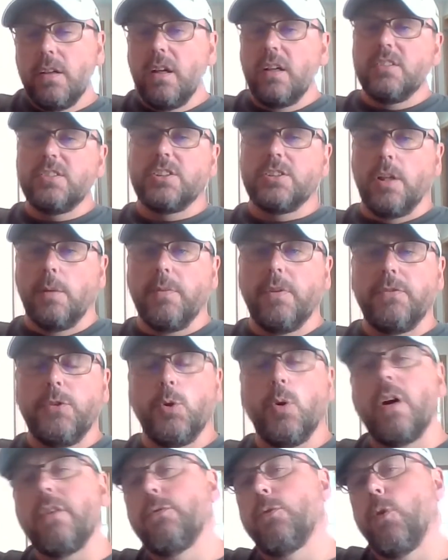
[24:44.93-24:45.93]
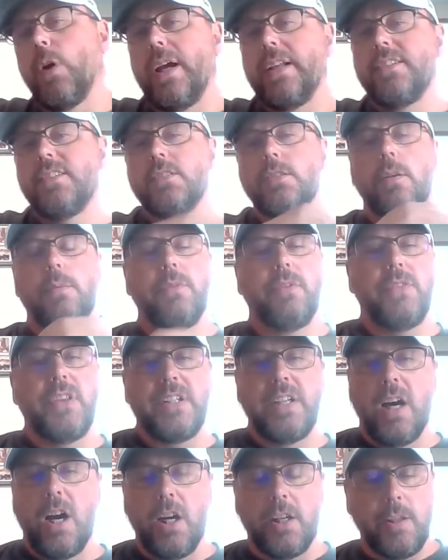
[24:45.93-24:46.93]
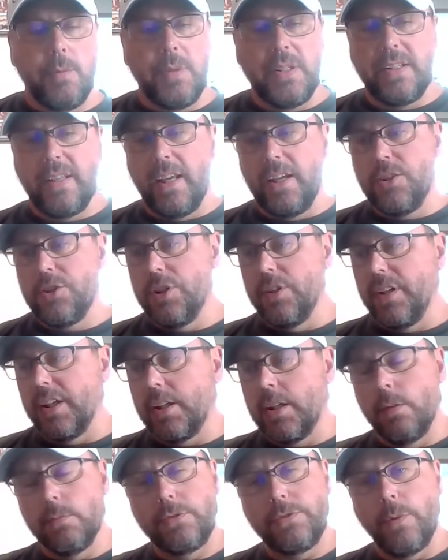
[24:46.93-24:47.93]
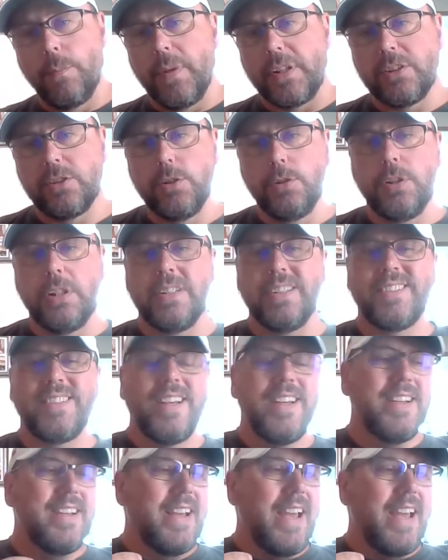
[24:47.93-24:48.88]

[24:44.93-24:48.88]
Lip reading: some of you, I've read some of the documentation that comes from my students,